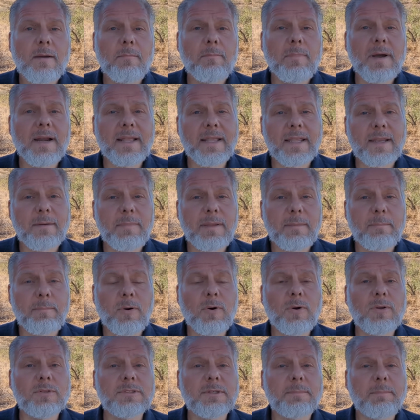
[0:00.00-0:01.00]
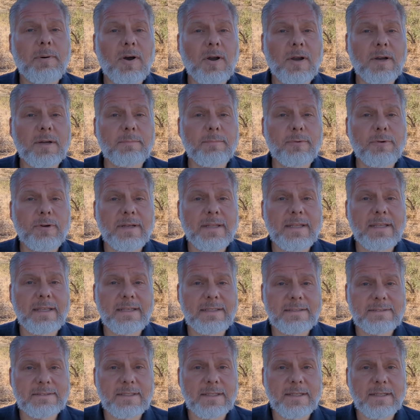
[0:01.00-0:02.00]
but it can be pulled apart pretty
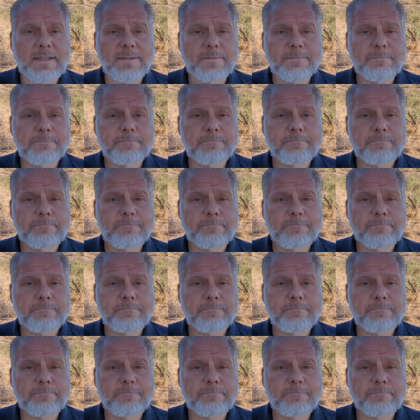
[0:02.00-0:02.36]
easily.